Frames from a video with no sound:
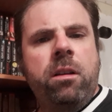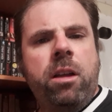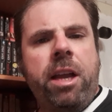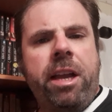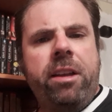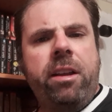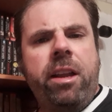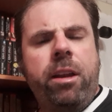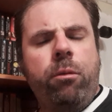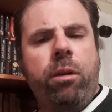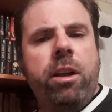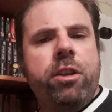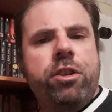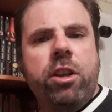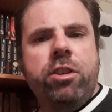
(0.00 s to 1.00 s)
And
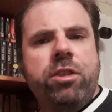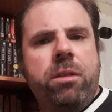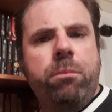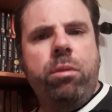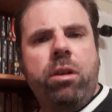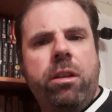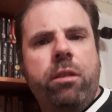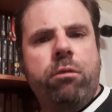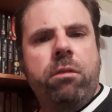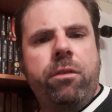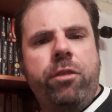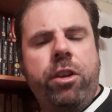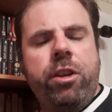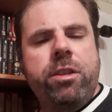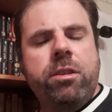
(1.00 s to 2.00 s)
anyway, judging by the
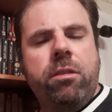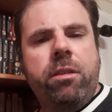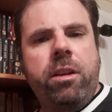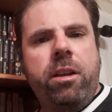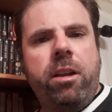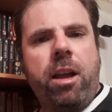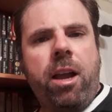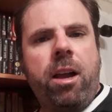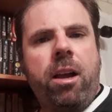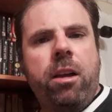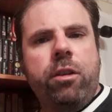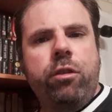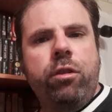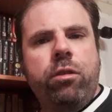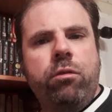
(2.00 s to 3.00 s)
reviews on the
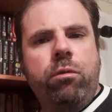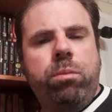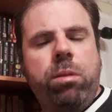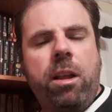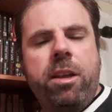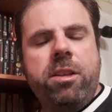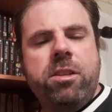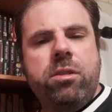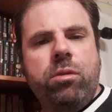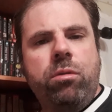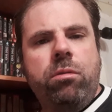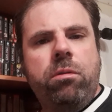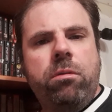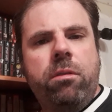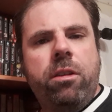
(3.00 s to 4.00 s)
Google Play
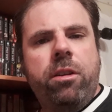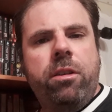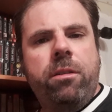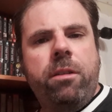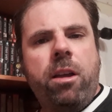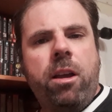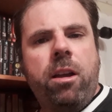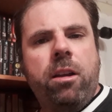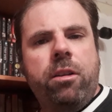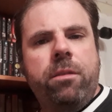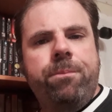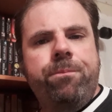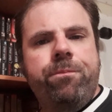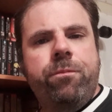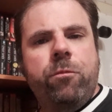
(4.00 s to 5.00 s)
Store, the
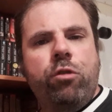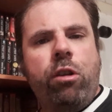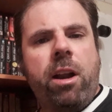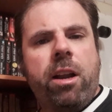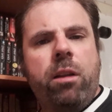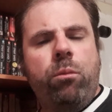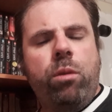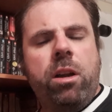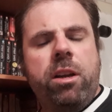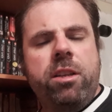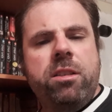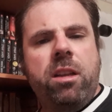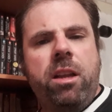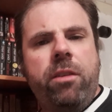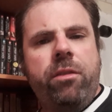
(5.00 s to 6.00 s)
Dragon one
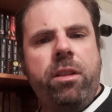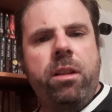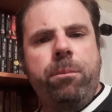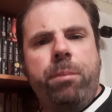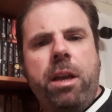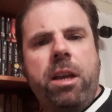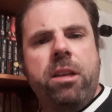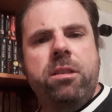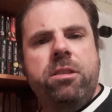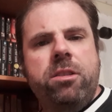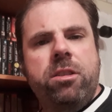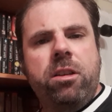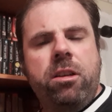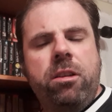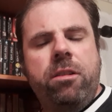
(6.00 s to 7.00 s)
isn't even the best.
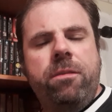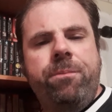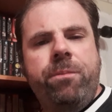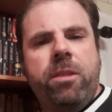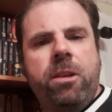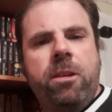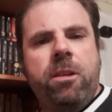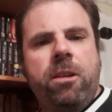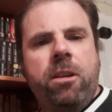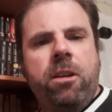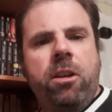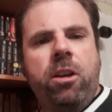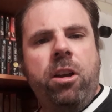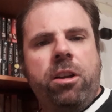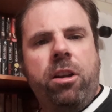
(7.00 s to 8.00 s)
So
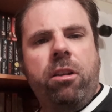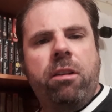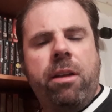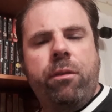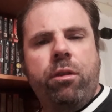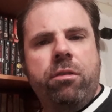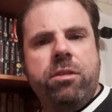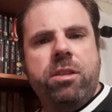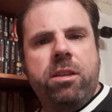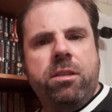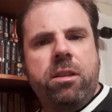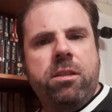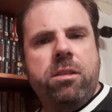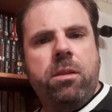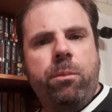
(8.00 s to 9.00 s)
I don't know, everyone
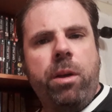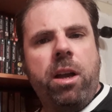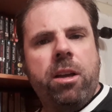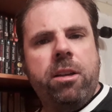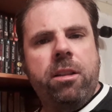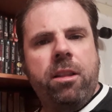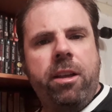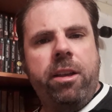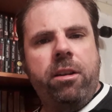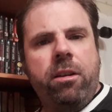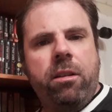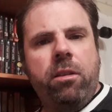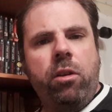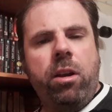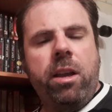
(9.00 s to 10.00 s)
says it's the market
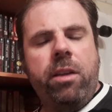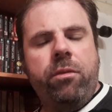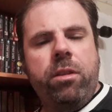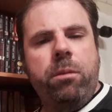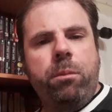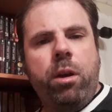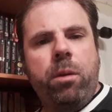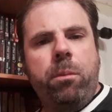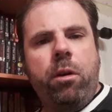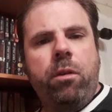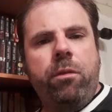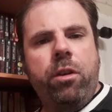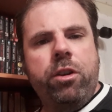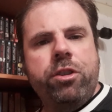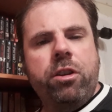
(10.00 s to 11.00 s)
leader, like even the mobile
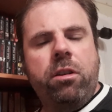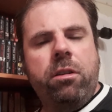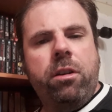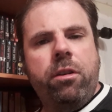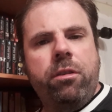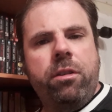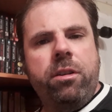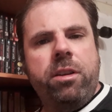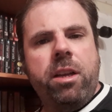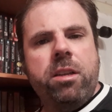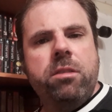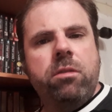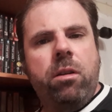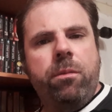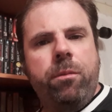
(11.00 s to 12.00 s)
version. I know the
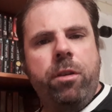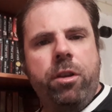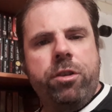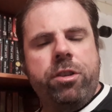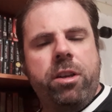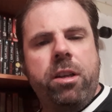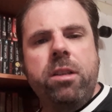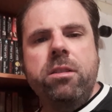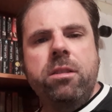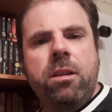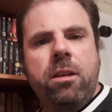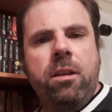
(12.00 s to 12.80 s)
desktop version is.